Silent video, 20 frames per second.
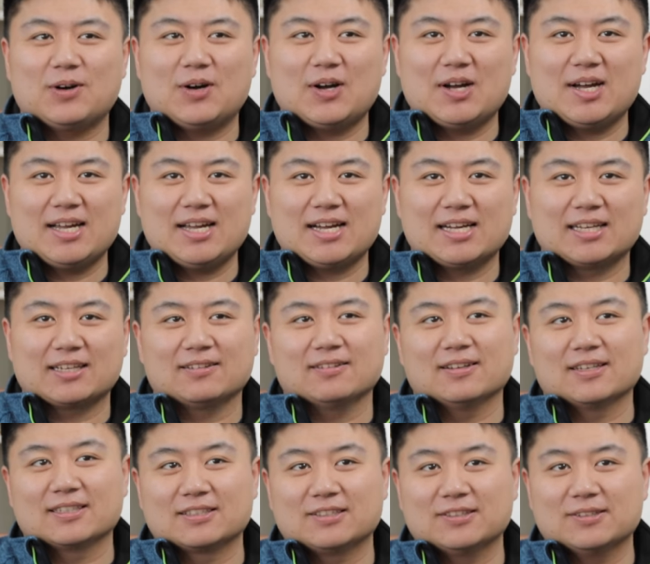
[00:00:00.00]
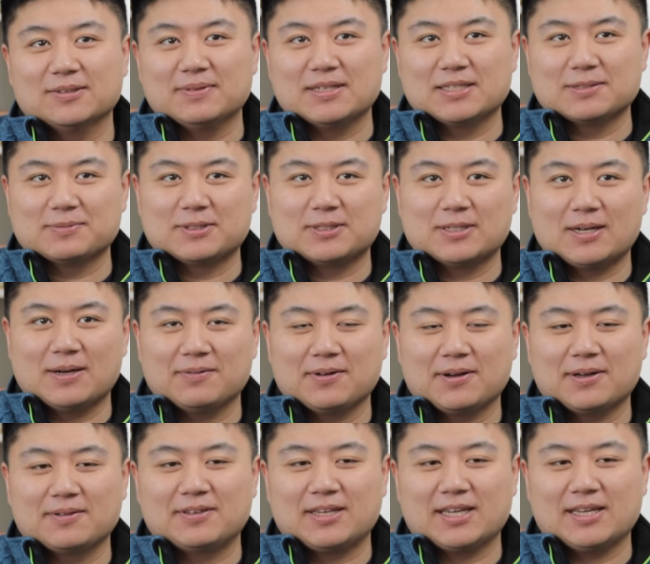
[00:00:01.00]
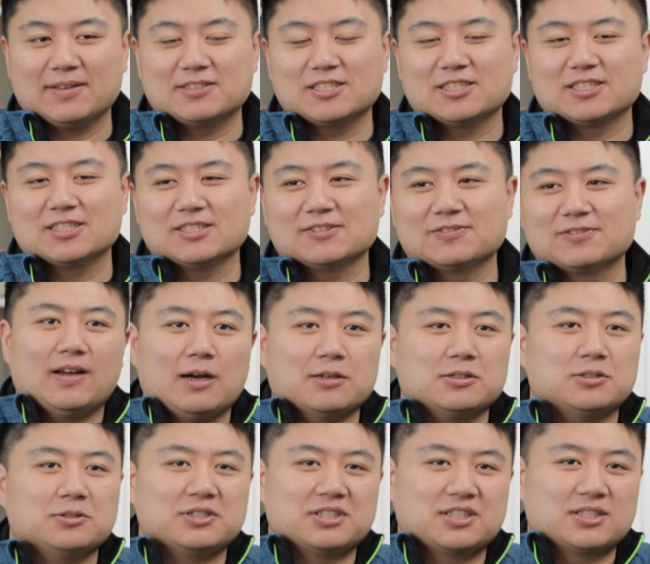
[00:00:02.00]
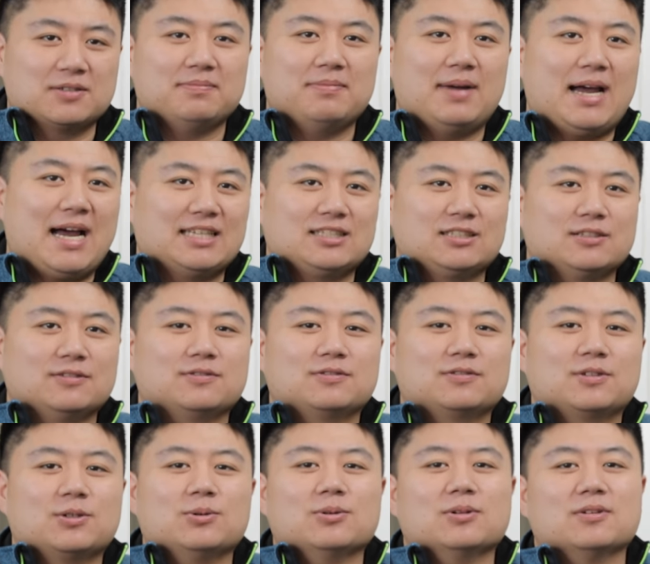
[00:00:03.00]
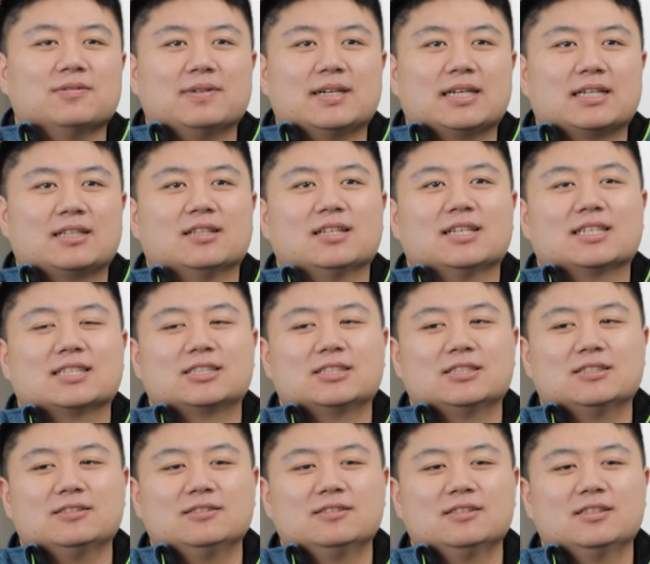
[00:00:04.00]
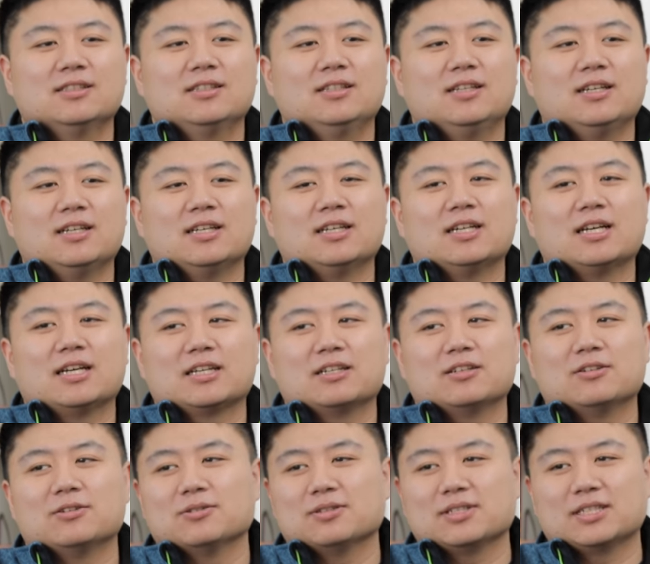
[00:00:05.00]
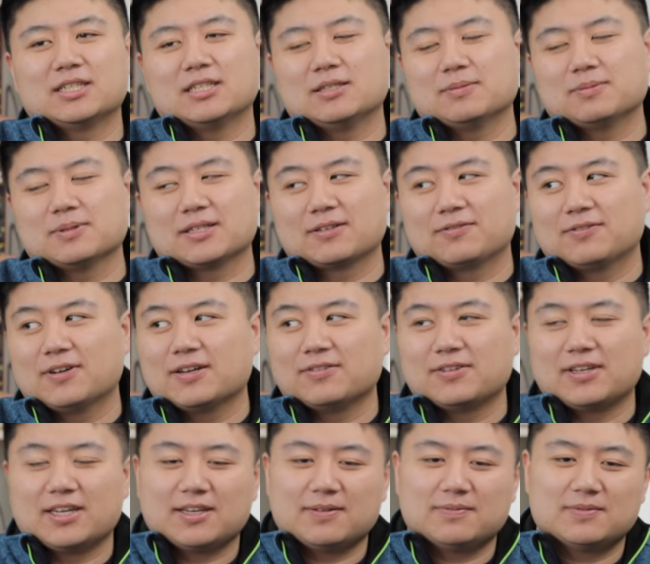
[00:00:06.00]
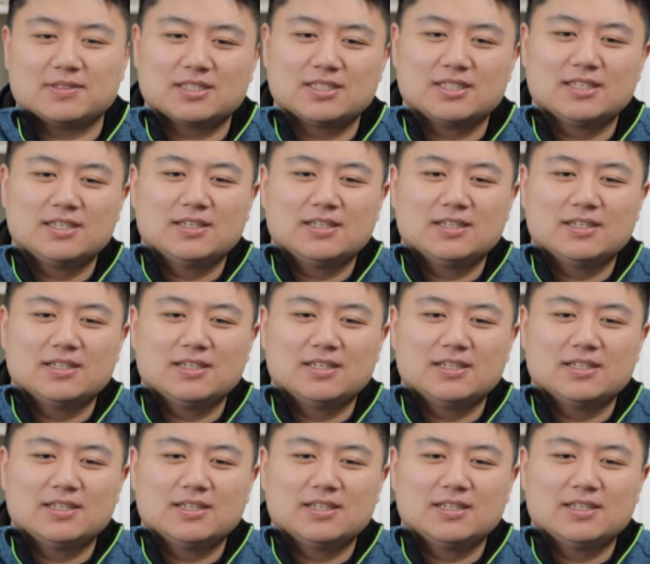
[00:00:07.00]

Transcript: why I collected them as my top five games is if I was doing some massive cull of my collection, and I could only keep like five games